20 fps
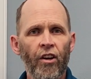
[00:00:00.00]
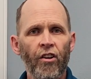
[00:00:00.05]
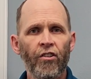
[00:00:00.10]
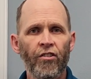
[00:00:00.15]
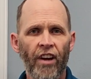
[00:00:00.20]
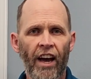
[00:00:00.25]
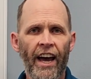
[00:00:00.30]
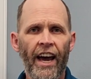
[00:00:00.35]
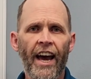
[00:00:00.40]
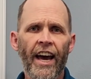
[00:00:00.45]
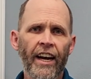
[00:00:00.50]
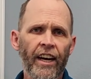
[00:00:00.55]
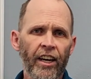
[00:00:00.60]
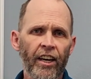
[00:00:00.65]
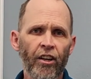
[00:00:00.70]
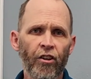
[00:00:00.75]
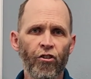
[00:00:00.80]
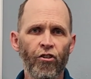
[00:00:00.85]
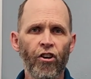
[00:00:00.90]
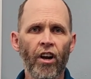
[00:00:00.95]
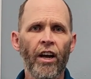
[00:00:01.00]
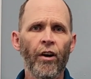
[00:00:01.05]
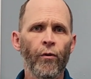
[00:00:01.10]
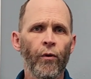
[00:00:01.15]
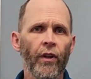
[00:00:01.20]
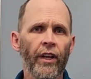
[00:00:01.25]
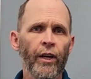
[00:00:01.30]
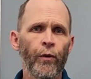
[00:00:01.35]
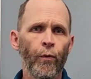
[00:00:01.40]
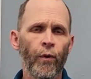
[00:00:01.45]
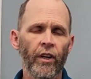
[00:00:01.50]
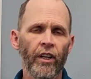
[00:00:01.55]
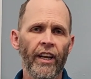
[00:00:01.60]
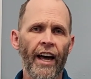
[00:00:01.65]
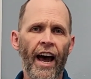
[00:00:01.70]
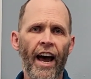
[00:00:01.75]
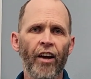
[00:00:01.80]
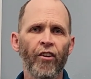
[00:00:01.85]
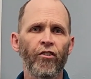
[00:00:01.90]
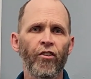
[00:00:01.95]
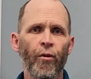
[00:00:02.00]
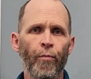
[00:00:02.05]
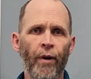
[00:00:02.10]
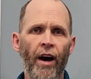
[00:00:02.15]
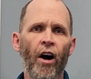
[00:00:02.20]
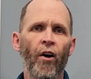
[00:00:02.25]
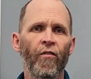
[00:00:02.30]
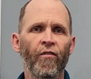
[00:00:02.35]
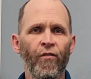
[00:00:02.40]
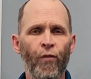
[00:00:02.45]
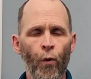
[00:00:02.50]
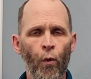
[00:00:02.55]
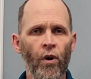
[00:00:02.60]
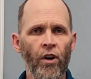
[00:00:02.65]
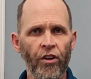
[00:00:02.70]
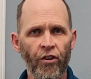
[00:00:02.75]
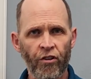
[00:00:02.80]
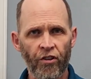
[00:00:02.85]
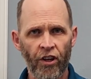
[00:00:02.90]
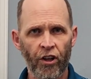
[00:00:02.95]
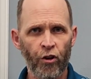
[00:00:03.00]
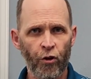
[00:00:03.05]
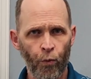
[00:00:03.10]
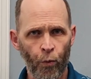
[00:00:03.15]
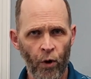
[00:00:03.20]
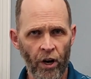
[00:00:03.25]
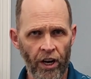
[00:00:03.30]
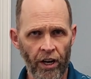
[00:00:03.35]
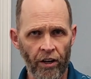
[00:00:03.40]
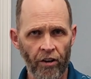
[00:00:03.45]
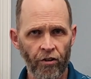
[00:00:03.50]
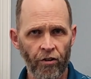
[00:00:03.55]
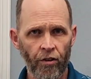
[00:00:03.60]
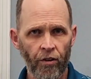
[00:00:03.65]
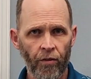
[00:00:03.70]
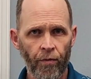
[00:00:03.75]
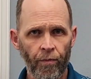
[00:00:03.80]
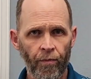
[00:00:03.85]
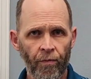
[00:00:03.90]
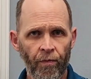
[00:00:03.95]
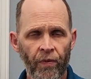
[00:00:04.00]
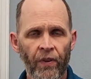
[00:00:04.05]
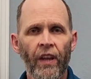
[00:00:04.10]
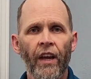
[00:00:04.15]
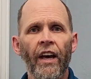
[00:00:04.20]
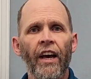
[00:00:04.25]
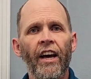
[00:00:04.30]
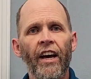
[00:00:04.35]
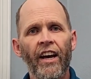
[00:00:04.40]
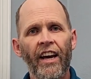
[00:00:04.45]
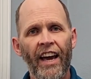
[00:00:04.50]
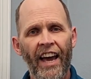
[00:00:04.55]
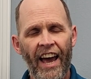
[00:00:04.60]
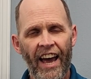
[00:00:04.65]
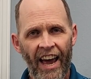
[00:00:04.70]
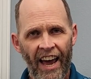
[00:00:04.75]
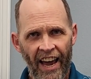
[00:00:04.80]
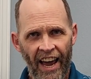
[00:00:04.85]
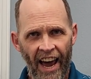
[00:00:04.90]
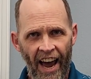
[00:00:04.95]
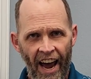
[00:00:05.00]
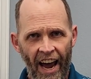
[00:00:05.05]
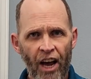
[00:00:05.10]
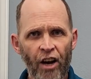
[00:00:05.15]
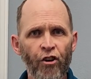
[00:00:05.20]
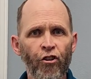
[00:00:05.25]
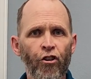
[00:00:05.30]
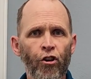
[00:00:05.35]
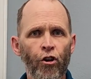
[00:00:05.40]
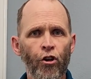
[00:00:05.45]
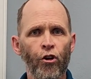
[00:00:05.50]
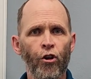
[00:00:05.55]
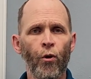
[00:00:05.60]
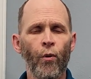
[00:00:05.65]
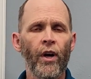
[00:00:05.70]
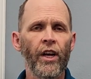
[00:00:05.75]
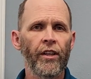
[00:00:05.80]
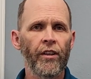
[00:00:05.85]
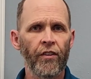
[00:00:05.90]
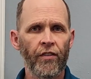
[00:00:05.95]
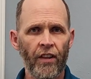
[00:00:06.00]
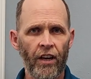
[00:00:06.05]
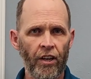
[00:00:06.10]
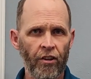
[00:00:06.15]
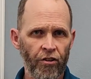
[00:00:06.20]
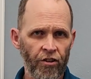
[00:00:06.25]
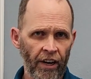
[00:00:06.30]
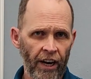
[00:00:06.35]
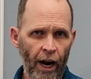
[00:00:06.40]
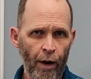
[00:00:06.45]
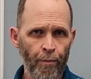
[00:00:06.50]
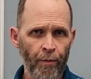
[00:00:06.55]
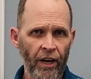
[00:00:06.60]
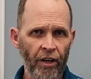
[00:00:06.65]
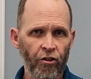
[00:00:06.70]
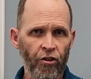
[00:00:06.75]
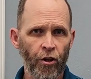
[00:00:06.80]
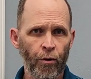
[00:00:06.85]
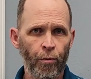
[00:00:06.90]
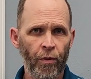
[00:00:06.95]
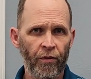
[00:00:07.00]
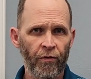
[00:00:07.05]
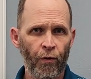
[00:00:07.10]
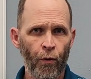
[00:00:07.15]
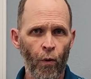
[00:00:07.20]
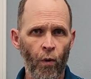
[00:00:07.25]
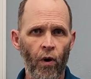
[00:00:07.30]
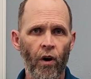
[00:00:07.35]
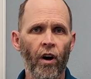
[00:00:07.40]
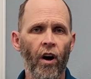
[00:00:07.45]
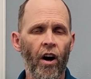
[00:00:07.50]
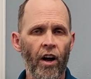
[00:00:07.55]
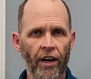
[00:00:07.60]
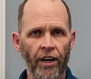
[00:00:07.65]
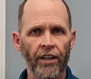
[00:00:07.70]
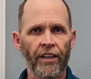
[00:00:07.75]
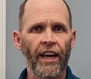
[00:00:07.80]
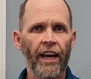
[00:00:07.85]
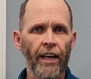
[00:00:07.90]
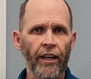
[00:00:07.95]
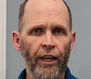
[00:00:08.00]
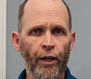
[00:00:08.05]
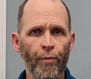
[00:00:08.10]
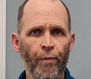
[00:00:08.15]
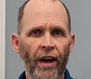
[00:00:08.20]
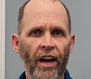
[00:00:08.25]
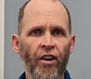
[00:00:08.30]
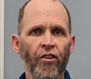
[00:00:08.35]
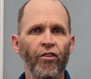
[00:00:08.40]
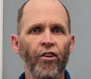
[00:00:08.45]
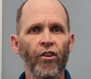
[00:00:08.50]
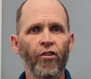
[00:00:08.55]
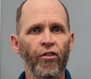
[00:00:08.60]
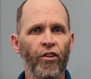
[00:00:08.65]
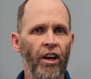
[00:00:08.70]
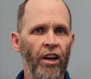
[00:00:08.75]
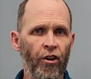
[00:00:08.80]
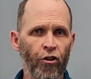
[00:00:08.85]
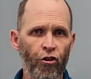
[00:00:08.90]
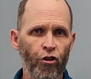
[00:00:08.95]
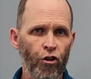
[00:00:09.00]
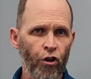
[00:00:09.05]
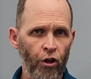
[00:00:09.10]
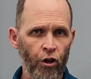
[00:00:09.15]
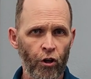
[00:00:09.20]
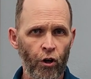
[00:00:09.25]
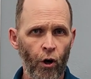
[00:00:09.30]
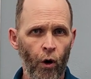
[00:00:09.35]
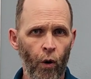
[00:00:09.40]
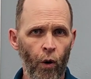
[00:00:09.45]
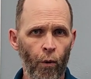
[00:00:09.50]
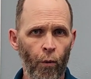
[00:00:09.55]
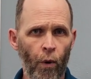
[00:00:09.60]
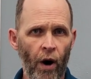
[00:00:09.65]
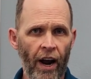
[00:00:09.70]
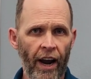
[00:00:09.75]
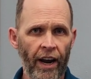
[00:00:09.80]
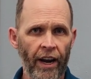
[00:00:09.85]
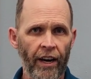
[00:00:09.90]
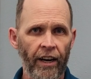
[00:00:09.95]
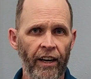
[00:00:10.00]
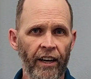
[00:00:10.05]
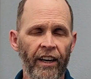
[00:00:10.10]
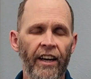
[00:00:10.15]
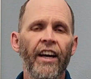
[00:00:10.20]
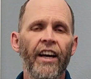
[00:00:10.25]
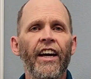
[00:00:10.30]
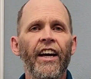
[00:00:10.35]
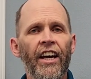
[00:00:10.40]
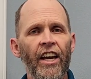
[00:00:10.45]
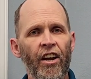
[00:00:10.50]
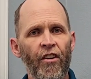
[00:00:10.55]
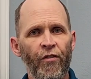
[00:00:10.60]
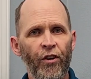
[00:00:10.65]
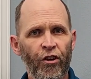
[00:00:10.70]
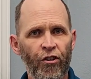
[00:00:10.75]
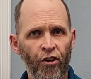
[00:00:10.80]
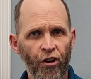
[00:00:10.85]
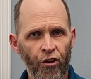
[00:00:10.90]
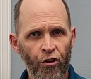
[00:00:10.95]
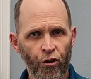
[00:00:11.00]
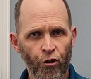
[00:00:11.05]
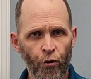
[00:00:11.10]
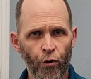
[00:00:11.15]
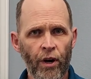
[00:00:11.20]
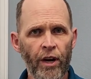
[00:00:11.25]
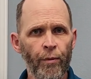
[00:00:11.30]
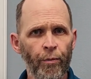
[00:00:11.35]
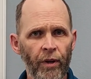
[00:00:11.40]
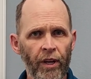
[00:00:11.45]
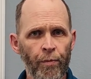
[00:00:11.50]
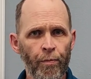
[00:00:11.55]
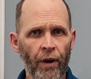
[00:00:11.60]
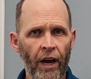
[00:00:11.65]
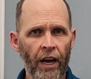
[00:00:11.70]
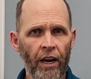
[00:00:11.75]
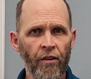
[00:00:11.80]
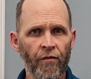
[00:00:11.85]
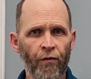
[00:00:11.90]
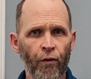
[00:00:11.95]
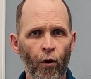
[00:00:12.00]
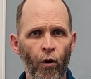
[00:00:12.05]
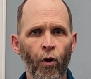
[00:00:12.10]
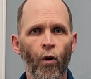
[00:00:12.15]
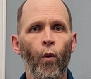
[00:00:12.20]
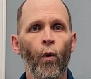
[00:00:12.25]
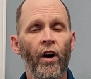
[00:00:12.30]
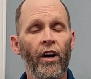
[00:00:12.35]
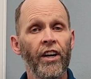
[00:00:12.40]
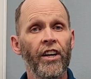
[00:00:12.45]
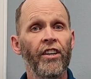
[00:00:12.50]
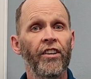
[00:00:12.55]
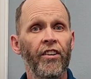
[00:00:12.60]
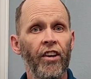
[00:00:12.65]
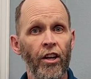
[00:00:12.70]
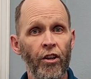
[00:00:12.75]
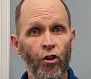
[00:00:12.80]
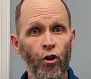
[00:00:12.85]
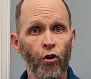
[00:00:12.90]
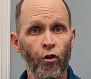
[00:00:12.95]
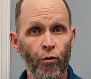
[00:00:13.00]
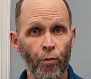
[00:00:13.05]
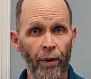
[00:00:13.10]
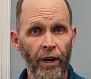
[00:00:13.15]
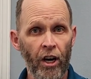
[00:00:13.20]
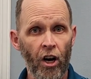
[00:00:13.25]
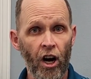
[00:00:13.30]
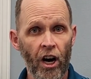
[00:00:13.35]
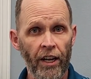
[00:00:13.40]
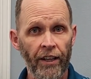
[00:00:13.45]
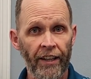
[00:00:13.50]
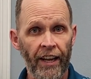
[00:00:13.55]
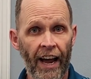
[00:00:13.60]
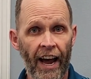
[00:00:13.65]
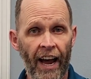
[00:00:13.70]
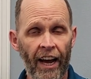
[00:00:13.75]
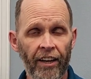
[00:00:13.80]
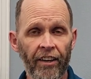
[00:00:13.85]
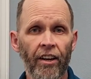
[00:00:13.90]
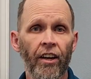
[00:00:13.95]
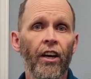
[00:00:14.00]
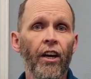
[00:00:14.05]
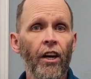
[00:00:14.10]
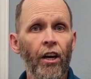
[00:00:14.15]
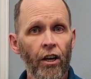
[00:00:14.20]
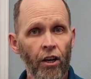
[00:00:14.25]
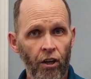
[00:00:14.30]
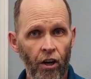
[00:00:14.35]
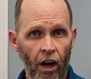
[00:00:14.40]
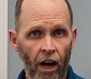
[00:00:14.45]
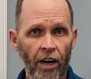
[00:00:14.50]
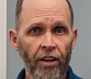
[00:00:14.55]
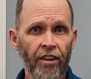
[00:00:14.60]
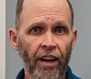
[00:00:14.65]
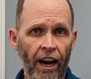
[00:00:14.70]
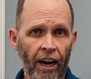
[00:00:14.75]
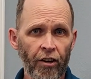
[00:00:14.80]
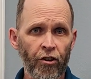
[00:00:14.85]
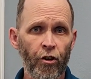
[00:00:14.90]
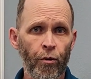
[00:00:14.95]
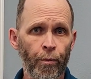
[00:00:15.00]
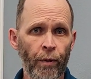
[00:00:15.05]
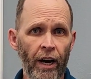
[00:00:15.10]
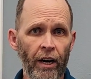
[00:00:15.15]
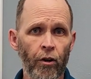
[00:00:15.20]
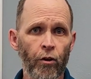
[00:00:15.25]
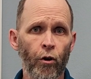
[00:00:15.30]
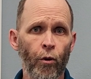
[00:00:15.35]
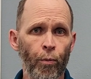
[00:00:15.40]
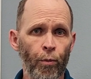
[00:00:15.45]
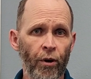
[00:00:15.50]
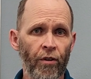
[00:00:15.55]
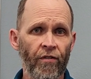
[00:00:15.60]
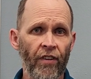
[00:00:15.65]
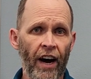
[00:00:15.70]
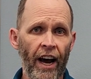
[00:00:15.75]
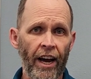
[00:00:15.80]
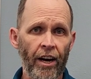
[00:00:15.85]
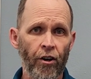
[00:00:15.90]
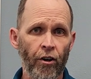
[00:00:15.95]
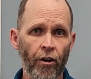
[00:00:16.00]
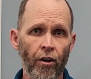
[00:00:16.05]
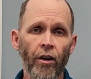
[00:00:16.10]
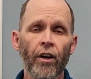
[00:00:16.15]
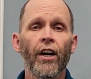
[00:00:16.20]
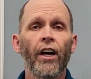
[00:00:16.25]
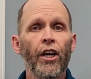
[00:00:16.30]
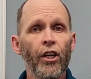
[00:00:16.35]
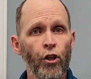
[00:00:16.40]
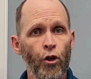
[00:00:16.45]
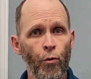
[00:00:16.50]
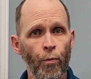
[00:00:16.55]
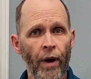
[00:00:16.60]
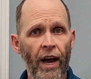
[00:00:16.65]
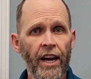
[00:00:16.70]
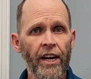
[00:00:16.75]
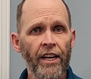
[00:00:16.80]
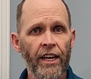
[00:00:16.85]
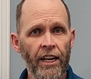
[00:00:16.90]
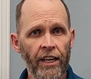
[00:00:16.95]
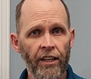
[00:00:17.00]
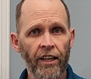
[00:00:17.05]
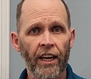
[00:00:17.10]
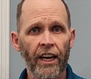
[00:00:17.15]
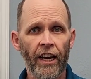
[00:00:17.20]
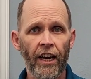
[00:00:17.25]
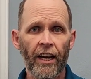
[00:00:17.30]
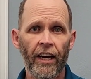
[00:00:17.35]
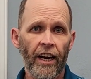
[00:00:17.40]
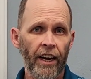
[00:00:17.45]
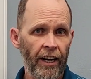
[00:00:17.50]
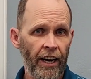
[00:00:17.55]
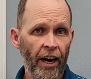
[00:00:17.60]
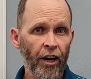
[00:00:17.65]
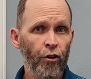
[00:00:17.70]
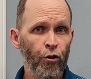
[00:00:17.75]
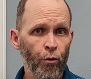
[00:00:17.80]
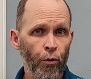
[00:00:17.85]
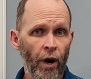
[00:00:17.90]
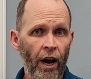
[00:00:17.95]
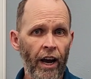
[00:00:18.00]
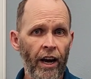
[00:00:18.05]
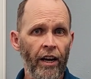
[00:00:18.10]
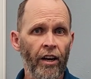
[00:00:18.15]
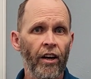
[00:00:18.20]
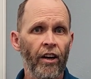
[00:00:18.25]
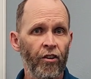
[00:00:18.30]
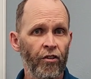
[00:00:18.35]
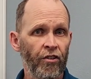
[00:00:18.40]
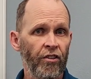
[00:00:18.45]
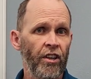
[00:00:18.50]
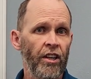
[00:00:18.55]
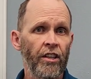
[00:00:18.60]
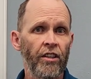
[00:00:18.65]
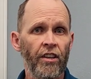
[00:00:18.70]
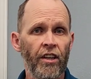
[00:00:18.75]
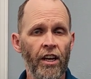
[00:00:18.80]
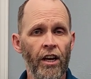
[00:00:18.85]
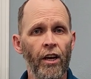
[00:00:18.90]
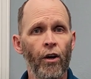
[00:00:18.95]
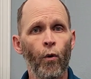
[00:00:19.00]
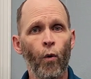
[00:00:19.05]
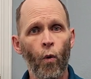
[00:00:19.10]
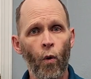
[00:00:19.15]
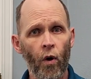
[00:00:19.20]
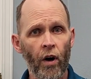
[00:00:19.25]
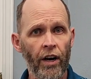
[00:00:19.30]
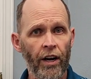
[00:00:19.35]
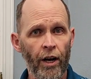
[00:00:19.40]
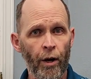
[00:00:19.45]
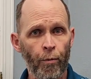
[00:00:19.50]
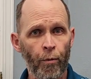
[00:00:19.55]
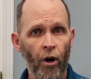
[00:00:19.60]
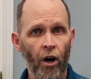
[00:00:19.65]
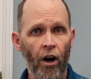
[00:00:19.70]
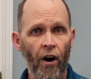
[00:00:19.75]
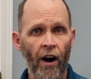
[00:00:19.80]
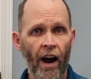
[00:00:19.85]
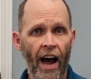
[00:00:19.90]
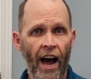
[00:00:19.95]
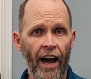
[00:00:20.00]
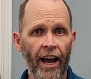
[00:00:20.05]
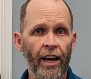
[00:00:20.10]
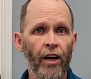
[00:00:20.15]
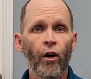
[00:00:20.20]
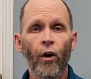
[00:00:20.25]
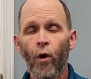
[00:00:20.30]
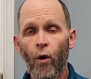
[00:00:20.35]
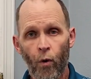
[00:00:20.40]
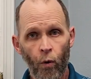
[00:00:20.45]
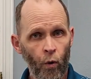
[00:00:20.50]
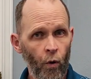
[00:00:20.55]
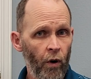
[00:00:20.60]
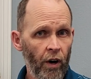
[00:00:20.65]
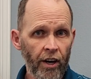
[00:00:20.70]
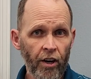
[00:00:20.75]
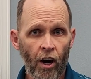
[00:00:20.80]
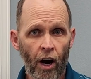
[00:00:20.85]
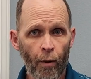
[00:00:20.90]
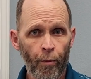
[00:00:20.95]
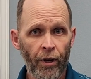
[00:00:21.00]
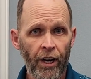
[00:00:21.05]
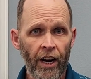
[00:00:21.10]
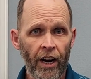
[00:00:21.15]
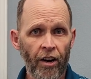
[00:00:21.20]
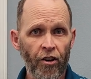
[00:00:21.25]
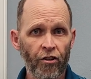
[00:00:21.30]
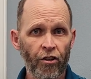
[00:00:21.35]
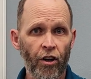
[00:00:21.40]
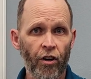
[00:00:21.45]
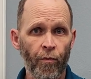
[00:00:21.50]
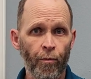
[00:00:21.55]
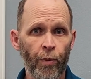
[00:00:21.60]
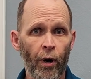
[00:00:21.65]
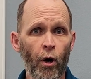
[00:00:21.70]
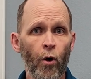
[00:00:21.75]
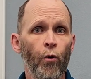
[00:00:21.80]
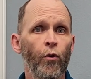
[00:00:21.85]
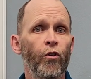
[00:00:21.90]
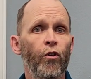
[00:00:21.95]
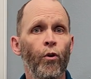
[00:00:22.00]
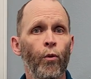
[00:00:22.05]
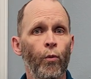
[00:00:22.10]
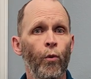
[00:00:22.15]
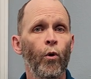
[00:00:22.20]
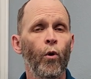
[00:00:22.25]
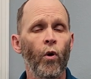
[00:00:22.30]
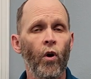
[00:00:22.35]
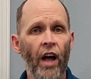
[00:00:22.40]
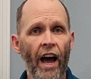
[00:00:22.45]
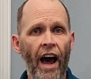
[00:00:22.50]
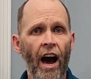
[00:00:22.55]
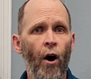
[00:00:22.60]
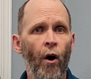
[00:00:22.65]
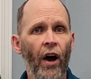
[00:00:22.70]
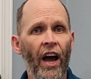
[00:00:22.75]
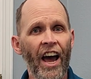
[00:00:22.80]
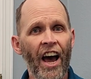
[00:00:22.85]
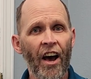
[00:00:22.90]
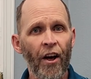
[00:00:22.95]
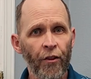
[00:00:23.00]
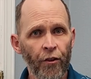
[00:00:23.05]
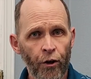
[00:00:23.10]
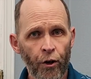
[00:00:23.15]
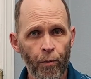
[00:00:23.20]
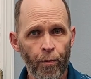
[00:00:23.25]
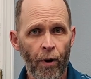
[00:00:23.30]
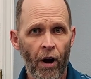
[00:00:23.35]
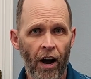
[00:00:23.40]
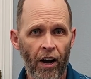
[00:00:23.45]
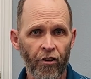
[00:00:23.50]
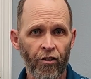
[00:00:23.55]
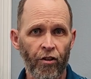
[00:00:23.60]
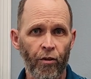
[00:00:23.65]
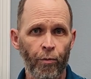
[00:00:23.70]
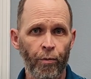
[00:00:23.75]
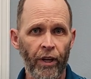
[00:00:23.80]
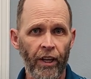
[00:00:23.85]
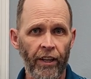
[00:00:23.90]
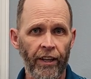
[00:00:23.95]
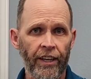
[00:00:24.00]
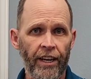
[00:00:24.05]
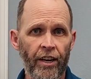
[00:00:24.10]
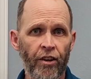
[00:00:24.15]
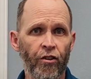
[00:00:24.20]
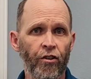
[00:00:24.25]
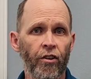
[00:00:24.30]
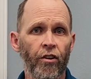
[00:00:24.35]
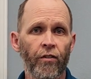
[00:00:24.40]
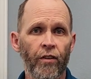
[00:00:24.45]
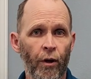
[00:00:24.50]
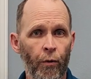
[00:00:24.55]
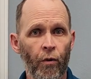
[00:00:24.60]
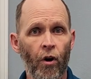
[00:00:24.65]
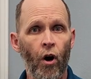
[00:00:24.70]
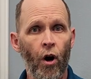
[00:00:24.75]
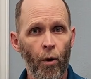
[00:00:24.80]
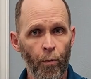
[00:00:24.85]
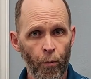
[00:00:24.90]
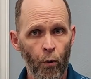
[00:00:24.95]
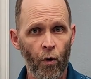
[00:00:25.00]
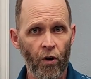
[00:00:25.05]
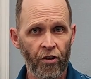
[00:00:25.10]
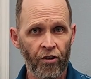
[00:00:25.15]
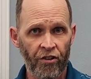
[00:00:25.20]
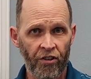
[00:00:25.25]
Sciatica generally will last about four to six weeks. As you're doing the things that I mentioned before on a daily basis, it should go away. If it's extremely painful or continues beyond that, contact your medical provider. You may need to get an x-ray, a CT, or an MRI, or a combination of both to rule out other possibilities that are more